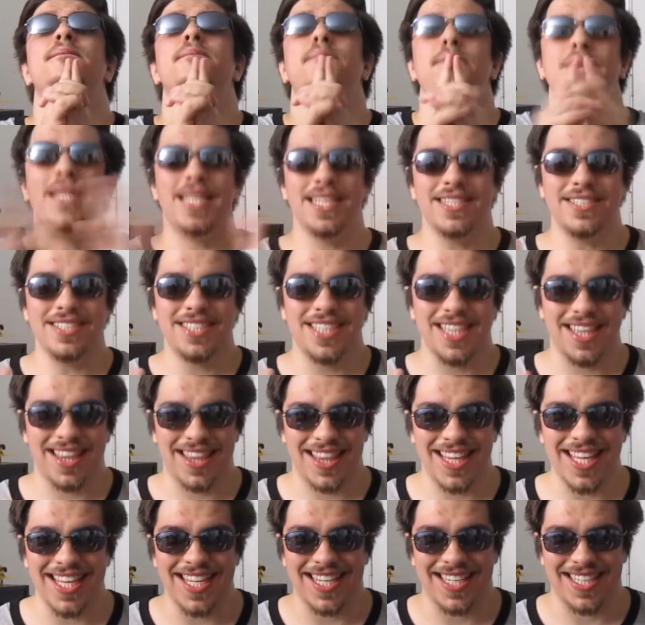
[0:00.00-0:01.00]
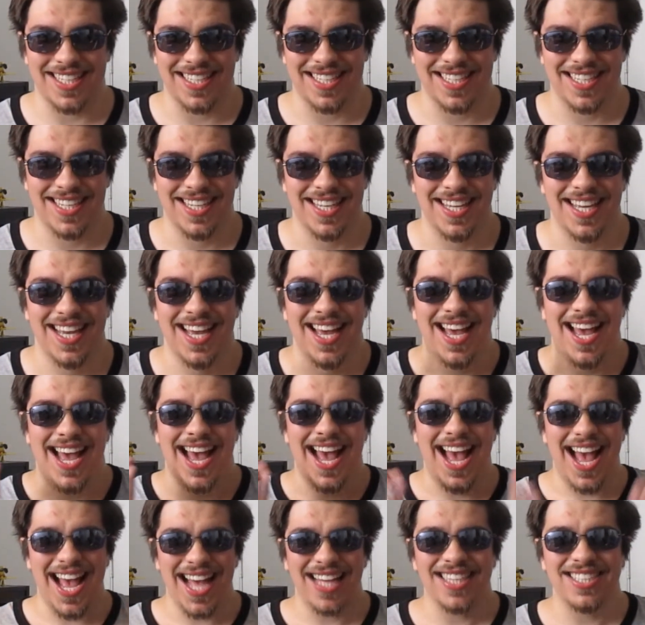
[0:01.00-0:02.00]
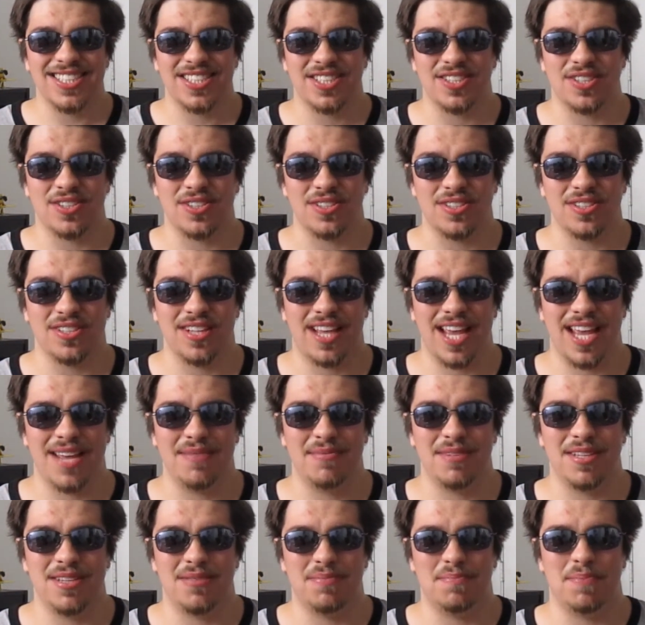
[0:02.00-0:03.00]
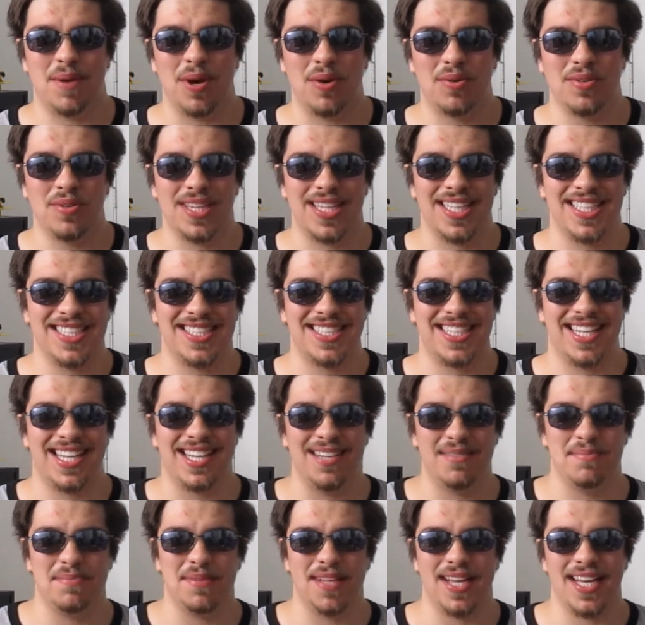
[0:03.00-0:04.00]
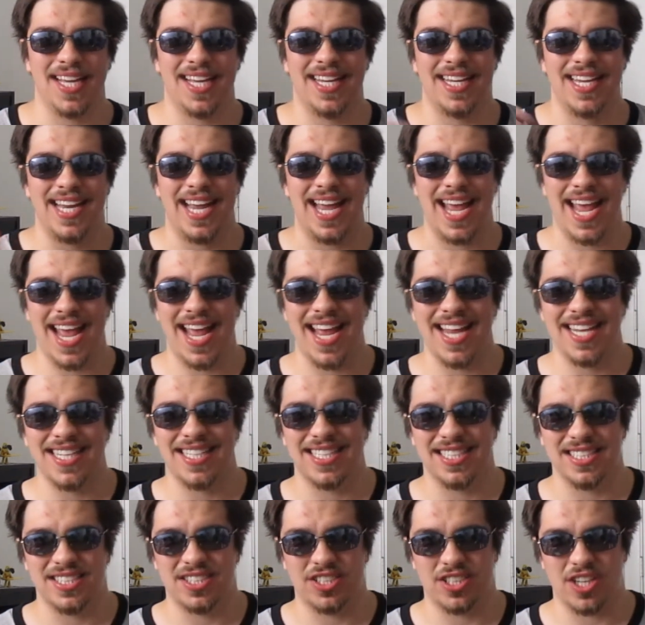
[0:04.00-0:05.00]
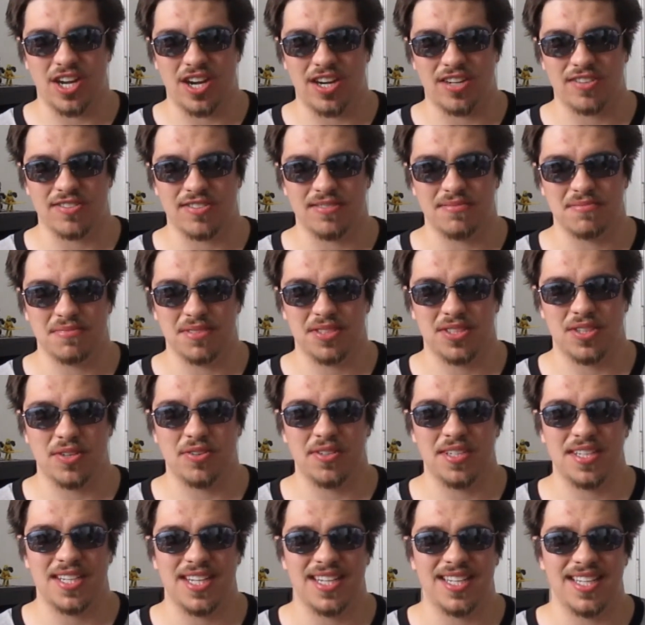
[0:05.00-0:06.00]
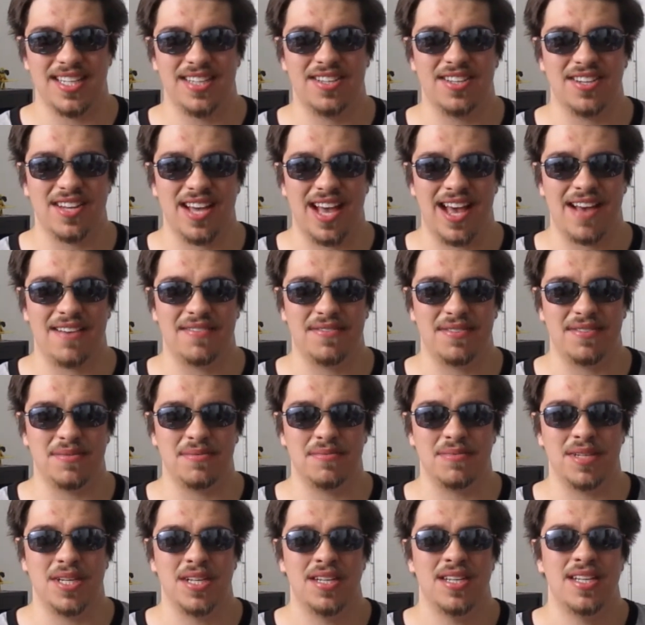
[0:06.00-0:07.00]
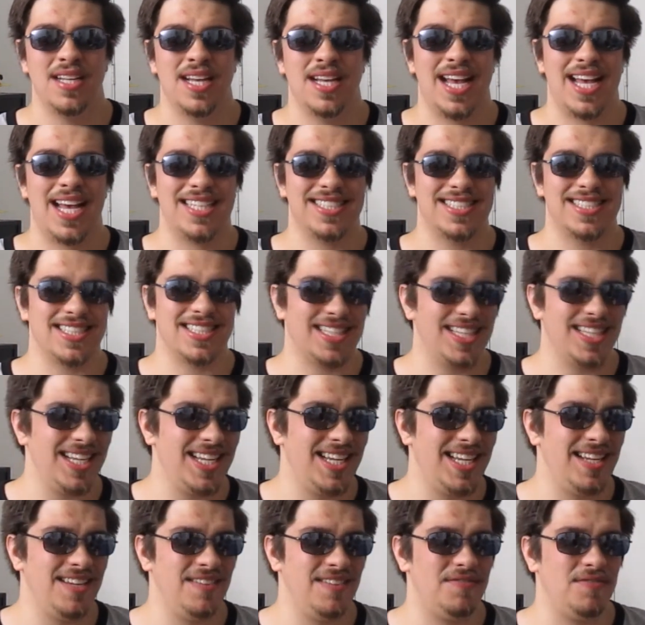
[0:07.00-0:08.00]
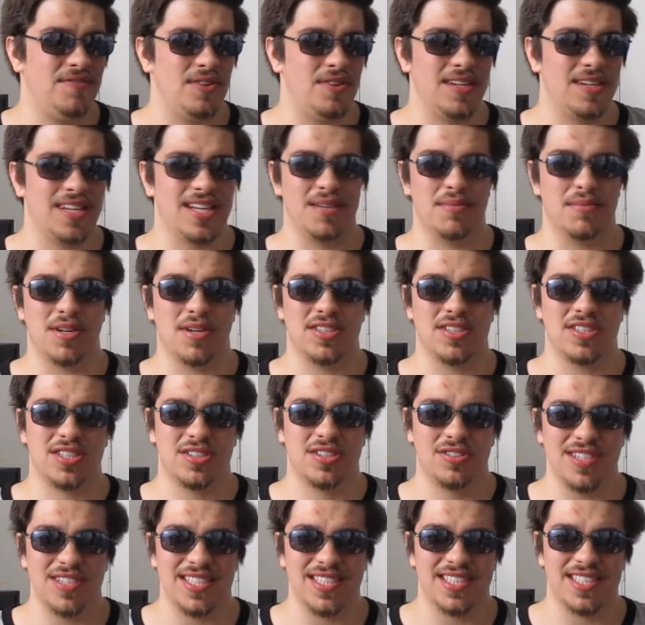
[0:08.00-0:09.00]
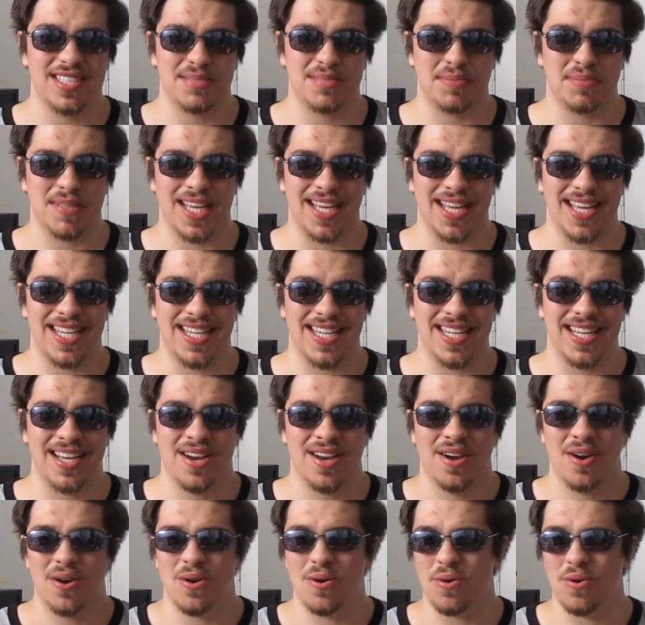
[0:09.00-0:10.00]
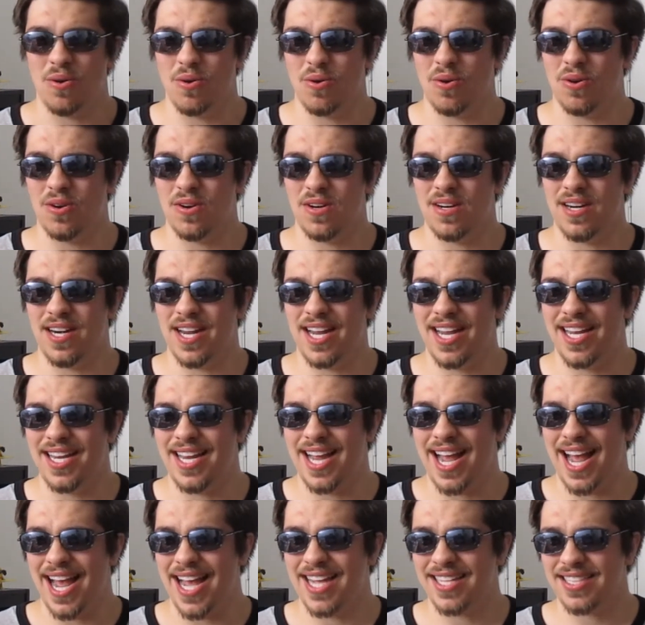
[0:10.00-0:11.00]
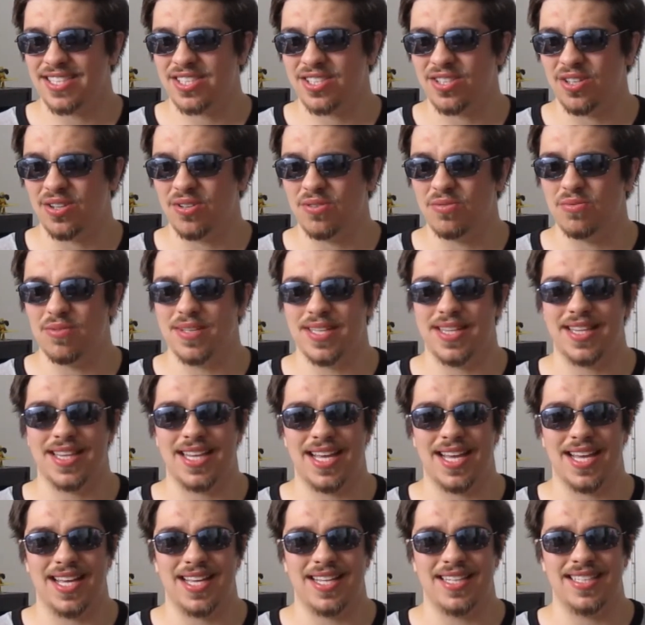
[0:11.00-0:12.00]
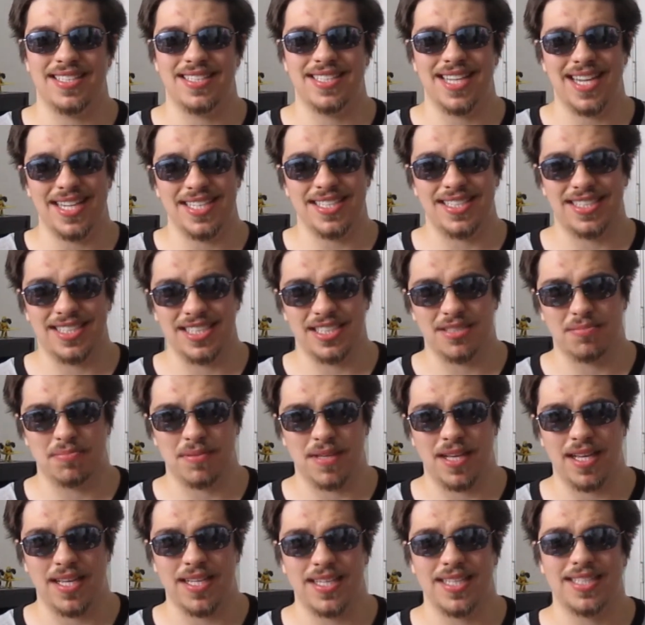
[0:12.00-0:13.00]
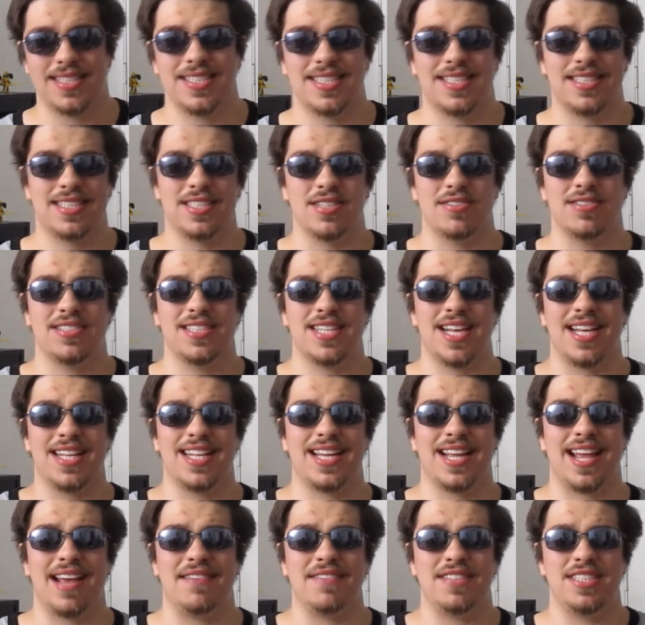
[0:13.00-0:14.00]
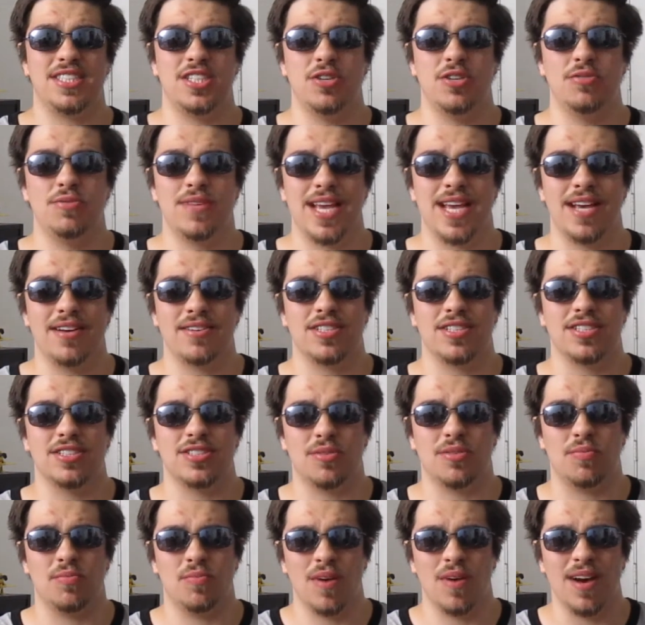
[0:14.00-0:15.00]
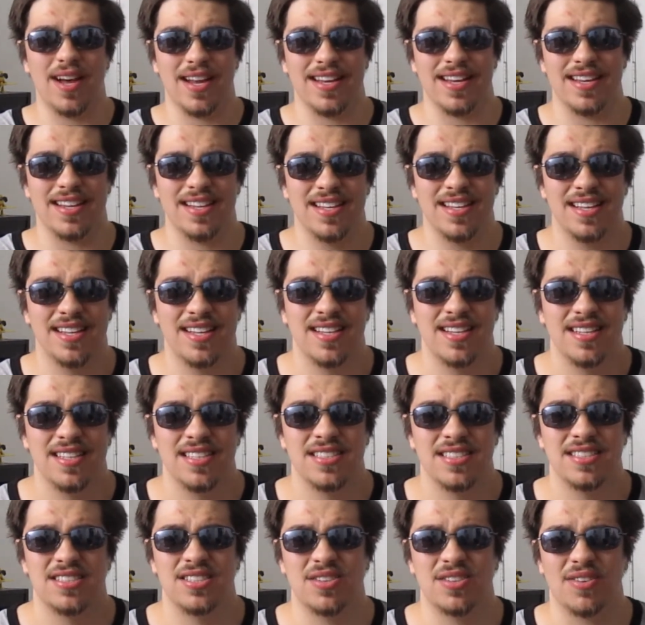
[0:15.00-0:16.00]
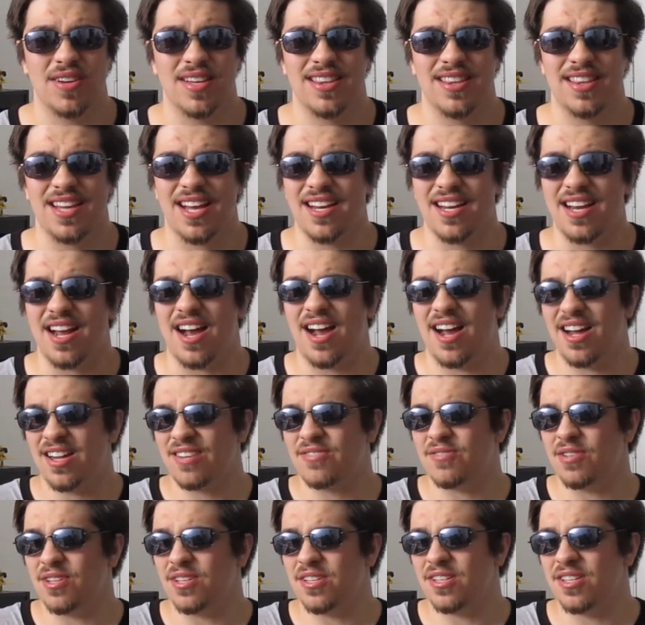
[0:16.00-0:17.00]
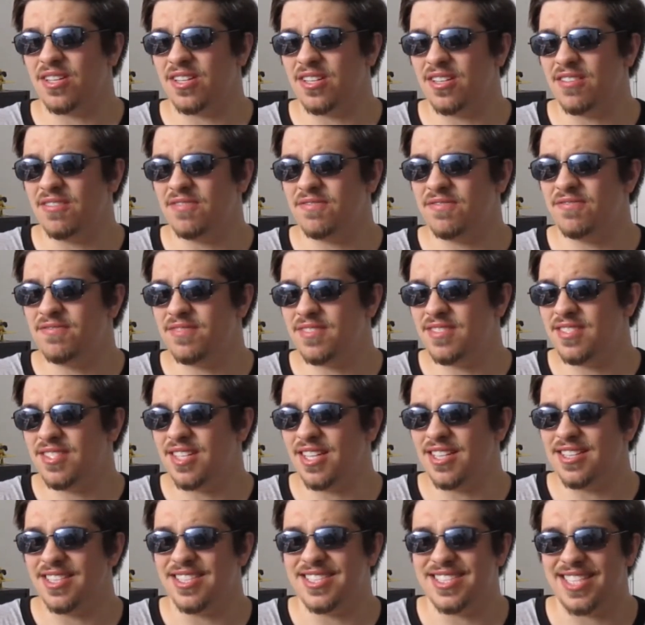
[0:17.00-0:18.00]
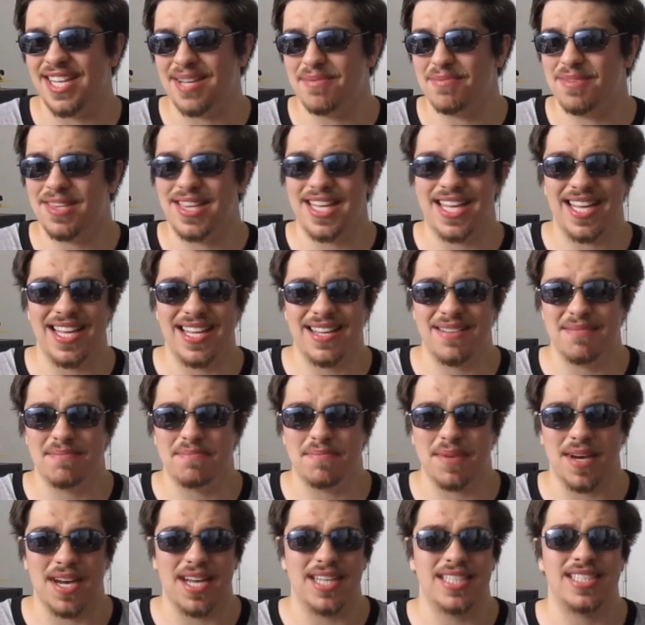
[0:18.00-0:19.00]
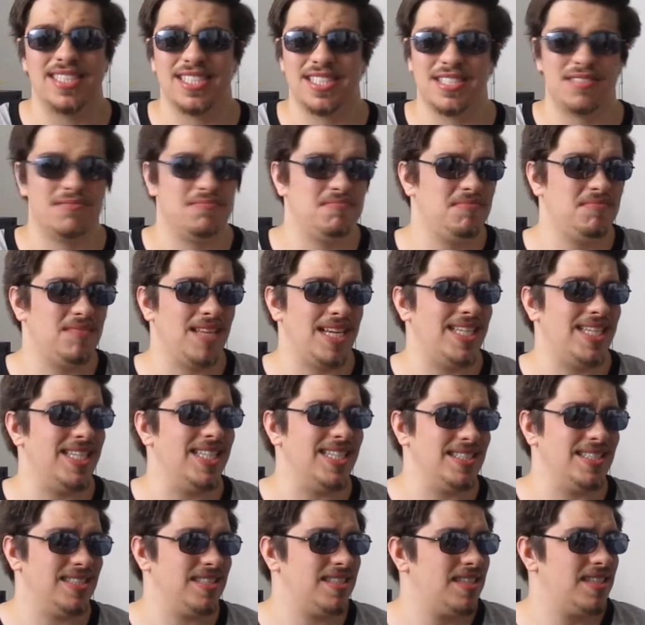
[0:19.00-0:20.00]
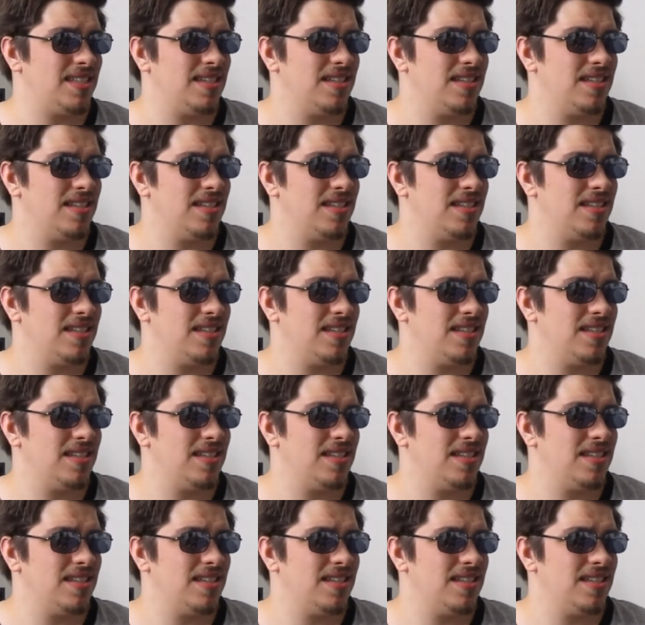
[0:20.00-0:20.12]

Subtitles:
But here's the thing. Axel came with both his Keyblade and his Chakram, so you can either have him as Lee for a Kingdom Hearts 3 display, or an Axel with a Days display. So it's kind of like having 2 characters in one. So I thought Aqua could have done the same thing, but they didn't.